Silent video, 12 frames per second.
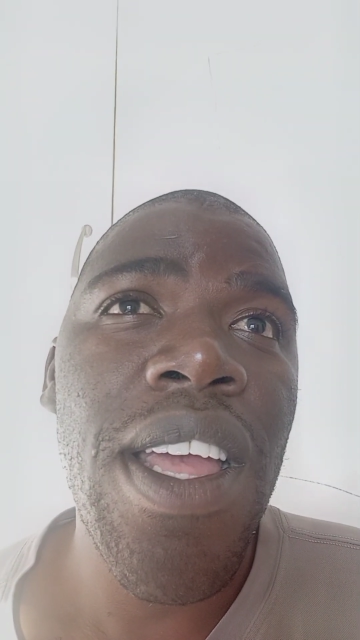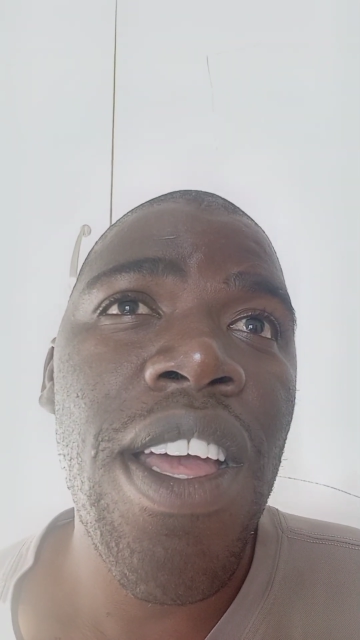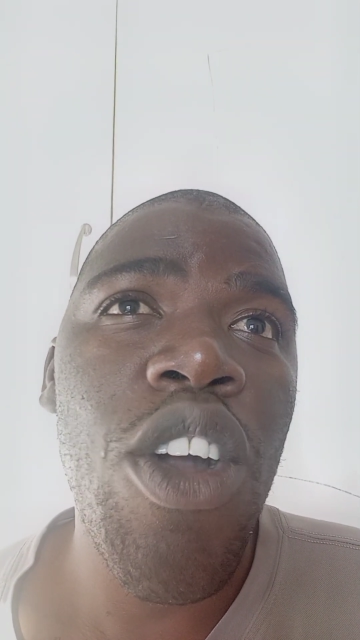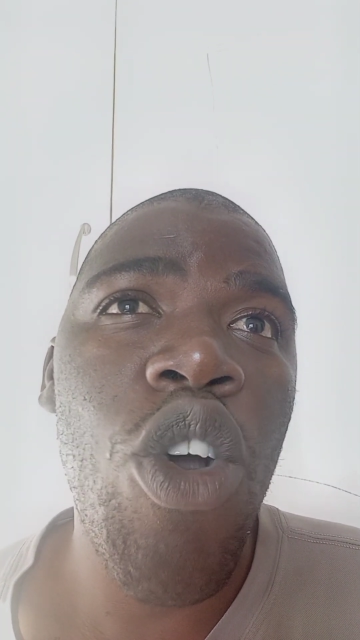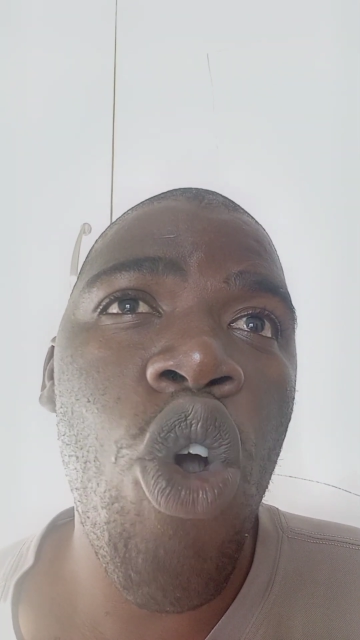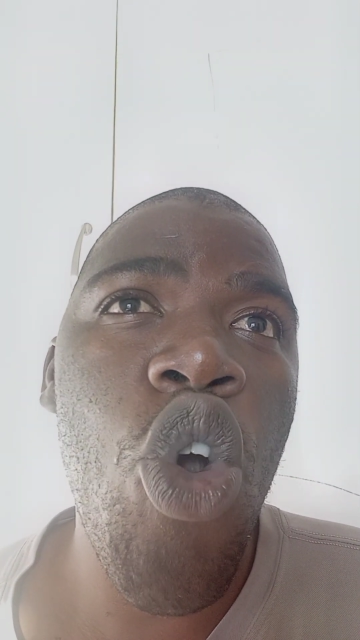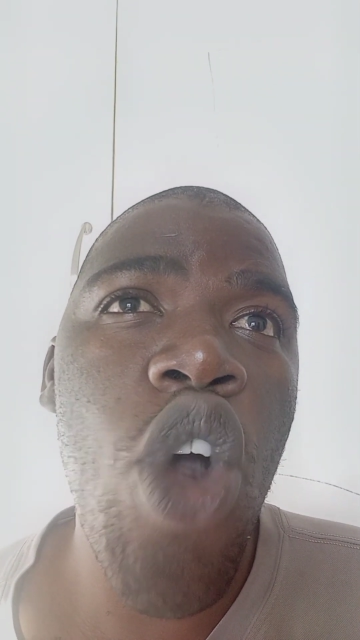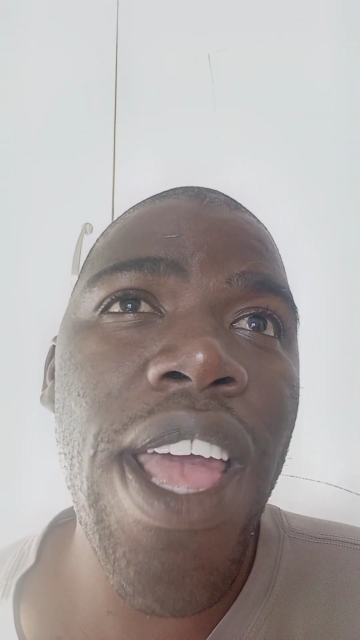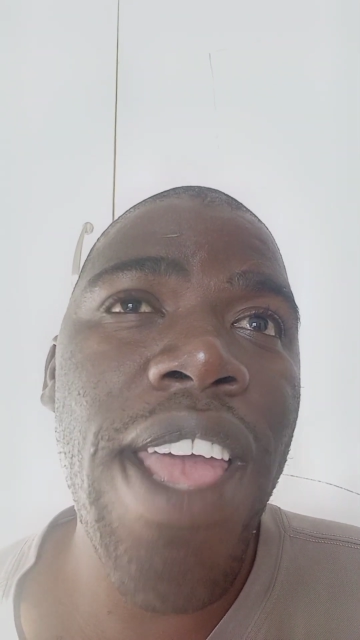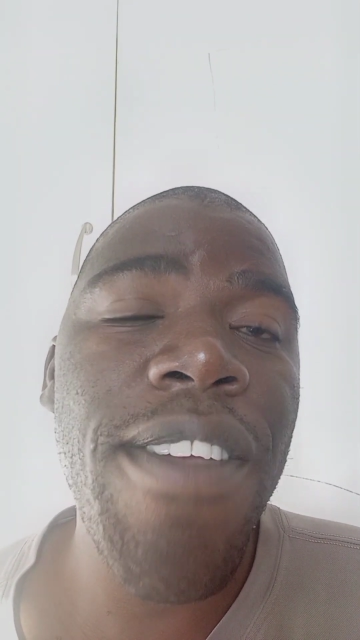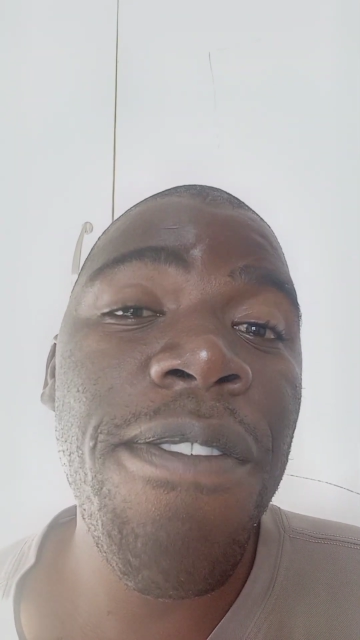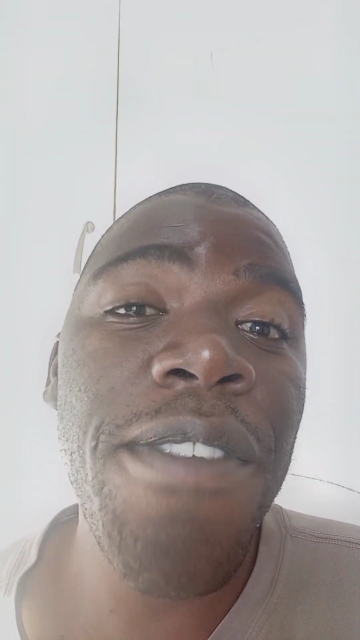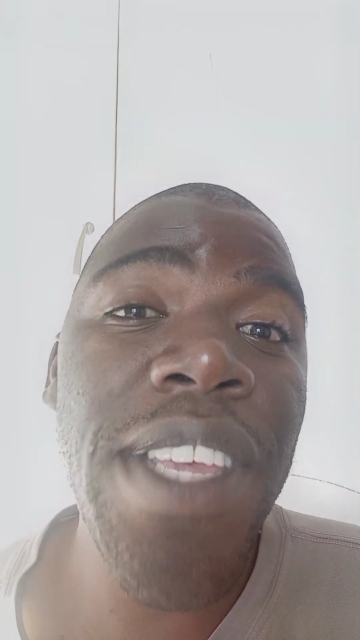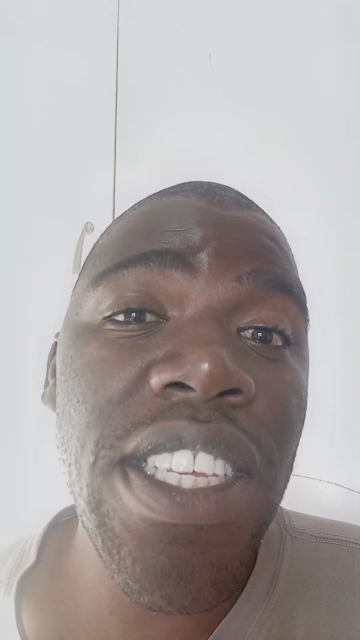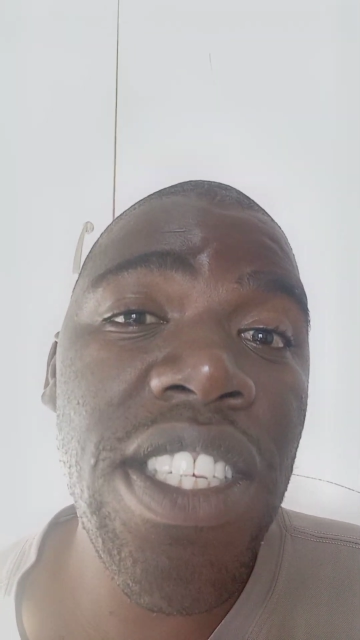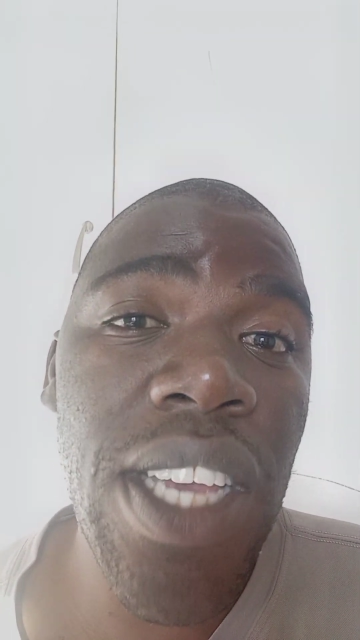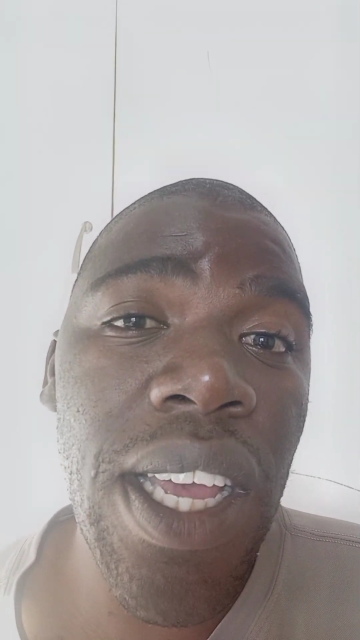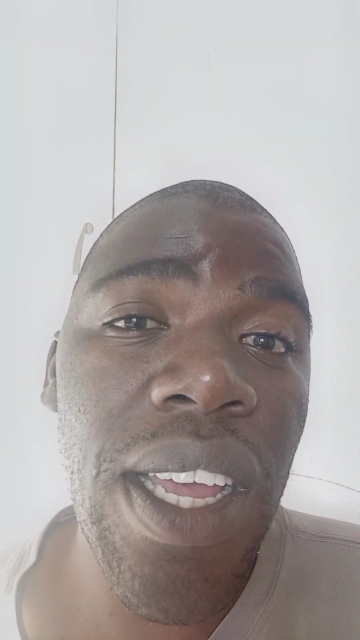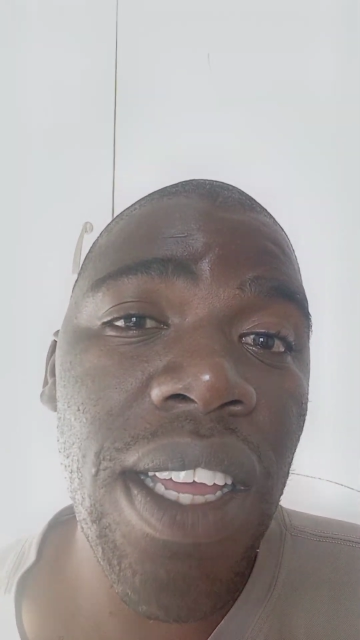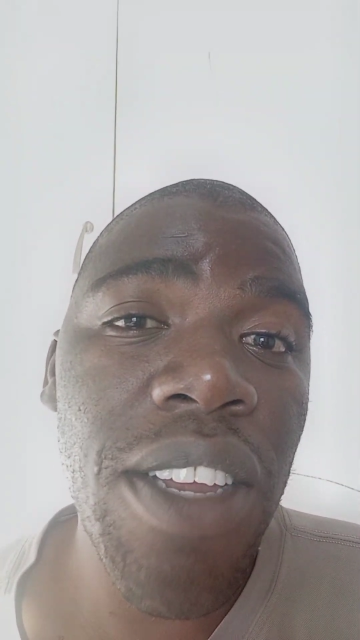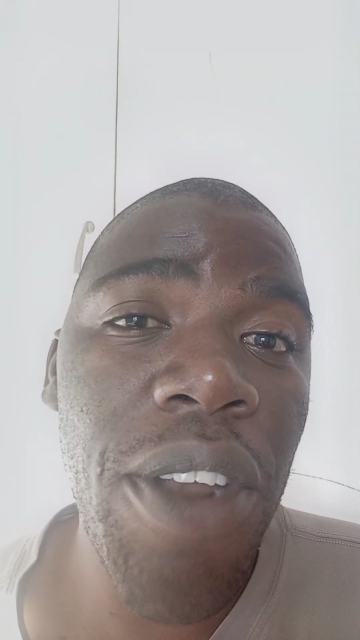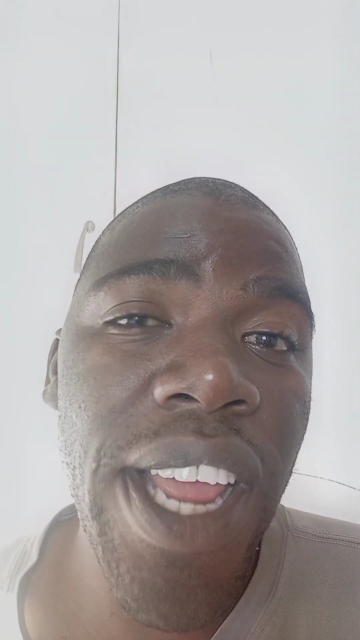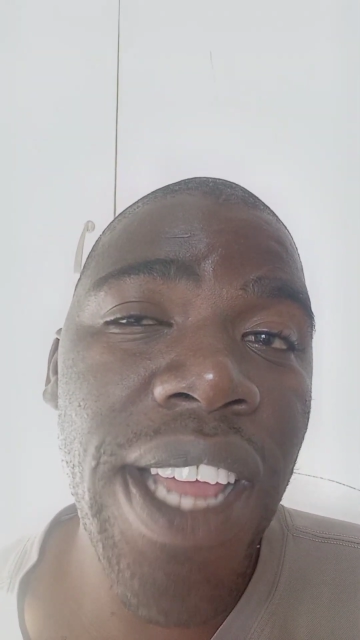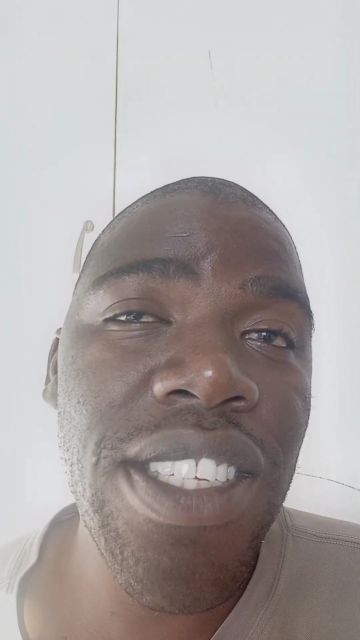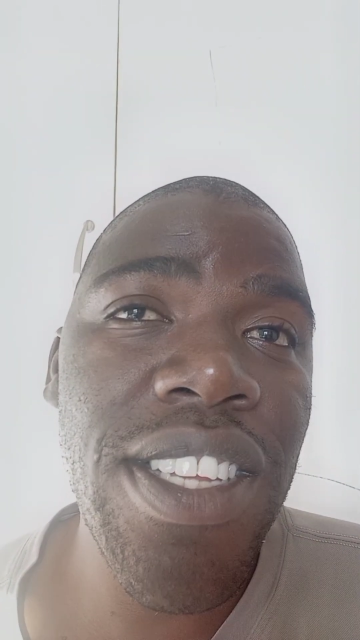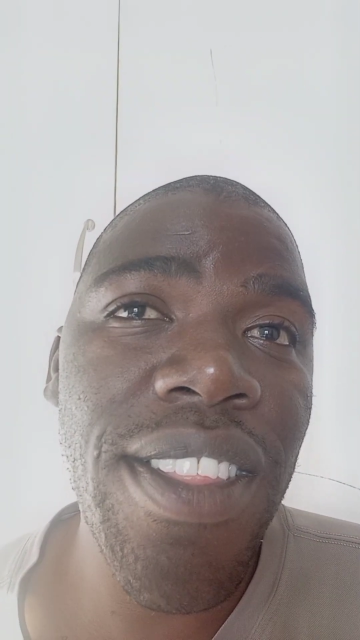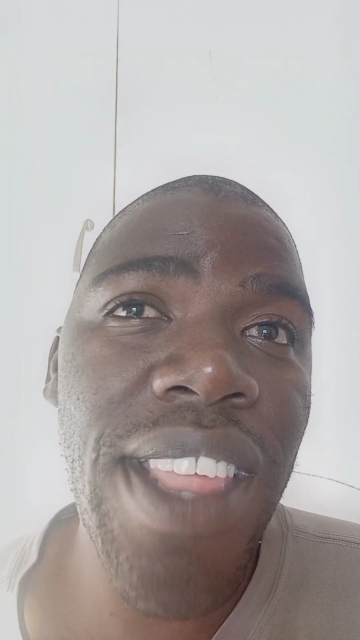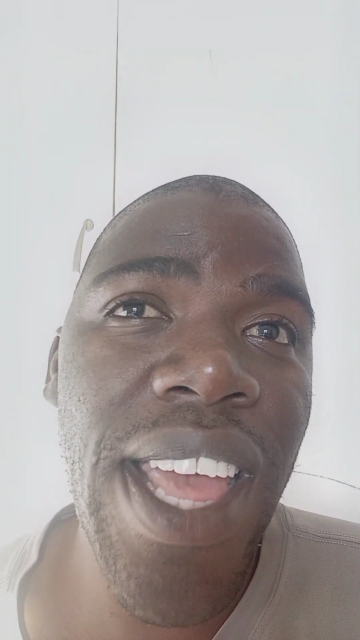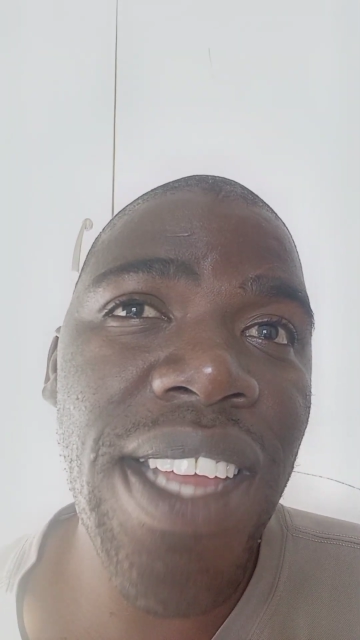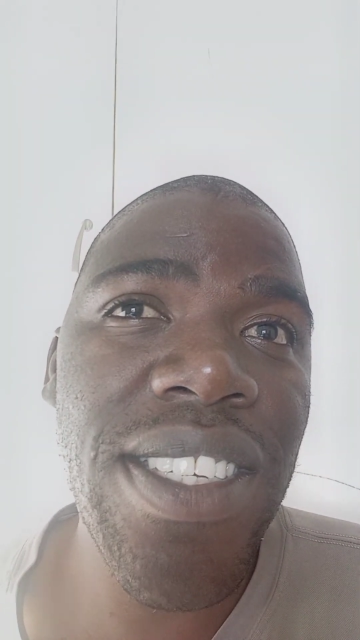or a feature, right, that